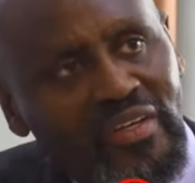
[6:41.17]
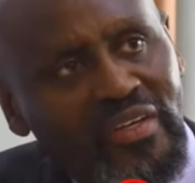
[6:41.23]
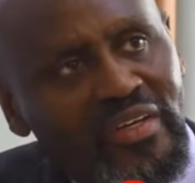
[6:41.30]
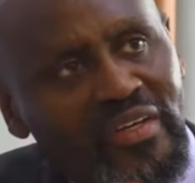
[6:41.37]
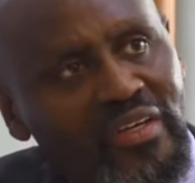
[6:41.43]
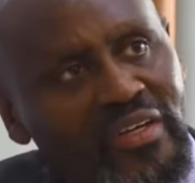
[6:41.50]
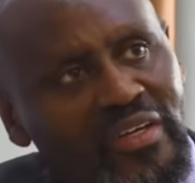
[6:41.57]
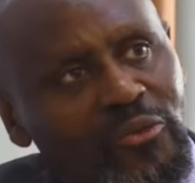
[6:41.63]

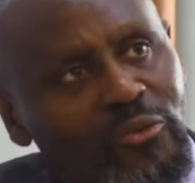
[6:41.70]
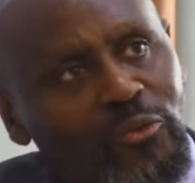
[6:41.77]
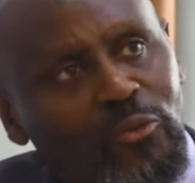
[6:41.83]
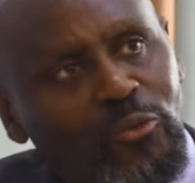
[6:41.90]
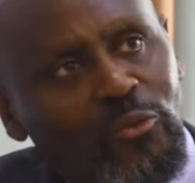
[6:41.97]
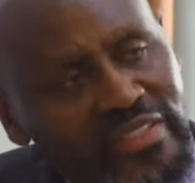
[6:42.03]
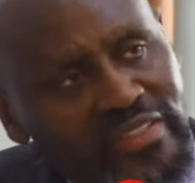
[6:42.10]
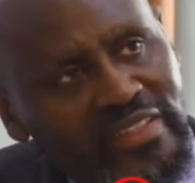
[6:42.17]
what is the
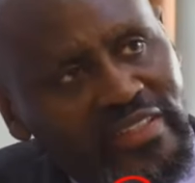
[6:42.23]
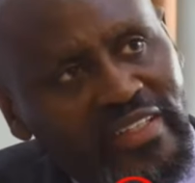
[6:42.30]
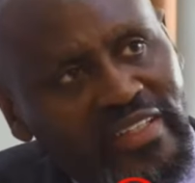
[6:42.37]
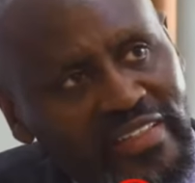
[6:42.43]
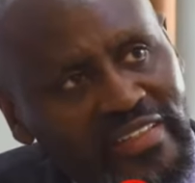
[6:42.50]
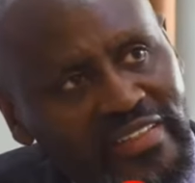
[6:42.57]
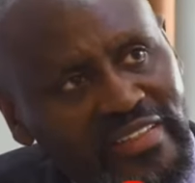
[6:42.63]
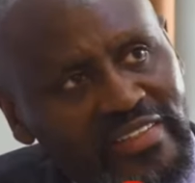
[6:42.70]
greatest
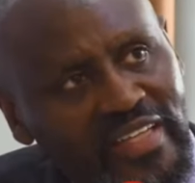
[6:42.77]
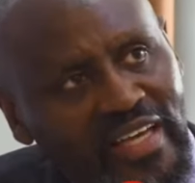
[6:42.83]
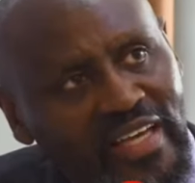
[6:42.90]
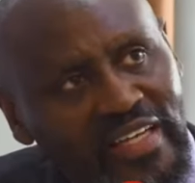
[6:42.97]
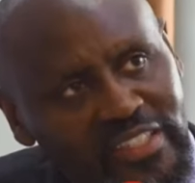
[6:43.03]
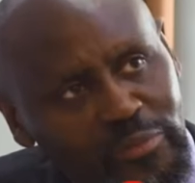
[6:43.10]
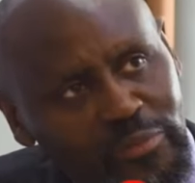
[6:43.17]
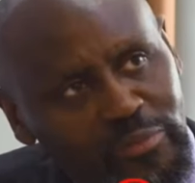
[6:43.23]
attribute
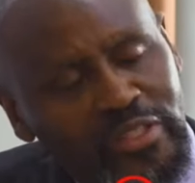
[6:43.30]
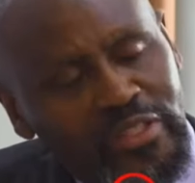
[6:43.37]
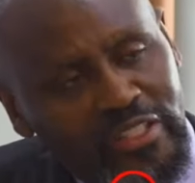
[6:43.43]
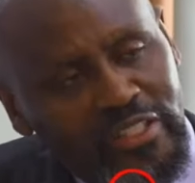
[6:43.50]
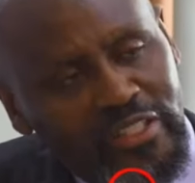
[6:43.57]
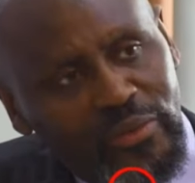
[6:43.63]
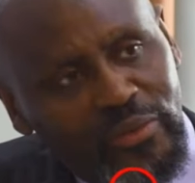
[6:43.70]
that you think